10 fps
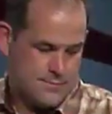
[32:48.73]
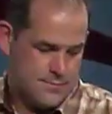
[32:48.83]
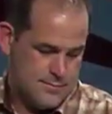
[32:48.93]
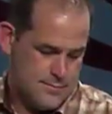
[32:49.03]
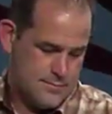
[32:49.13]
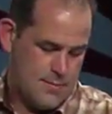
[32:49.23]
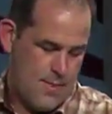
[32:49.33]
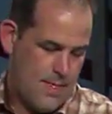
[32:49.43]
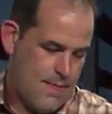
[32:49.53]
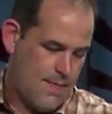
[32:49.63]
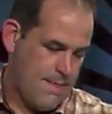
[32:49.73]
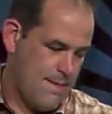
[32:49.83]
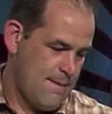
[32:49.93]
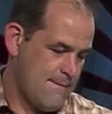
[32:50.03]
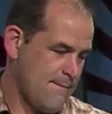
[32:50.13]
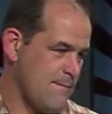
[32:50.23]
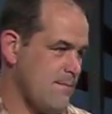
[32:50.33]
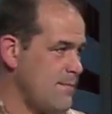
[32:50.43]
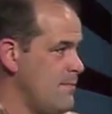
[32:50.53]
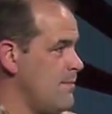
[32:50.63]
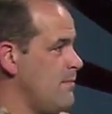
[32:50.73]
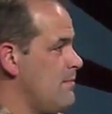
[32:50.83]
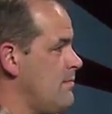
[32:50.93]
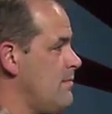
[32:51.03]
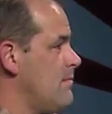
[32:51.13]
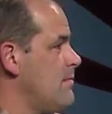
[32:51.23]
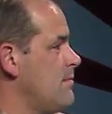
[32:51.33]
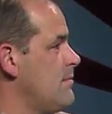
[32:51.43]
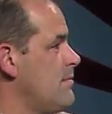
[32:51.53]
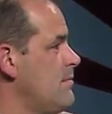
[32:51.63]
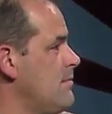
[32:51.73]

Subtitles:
The person shown says nothing.